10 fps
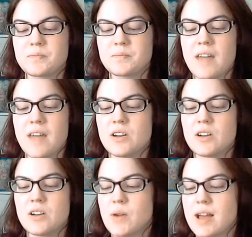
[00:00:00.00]
And then it
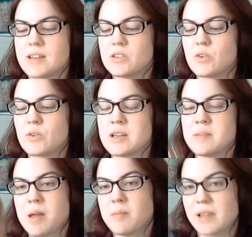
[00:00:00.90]
also has cream
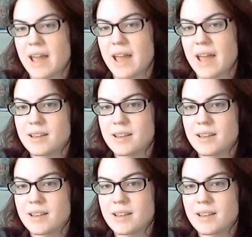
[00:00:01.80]
and black.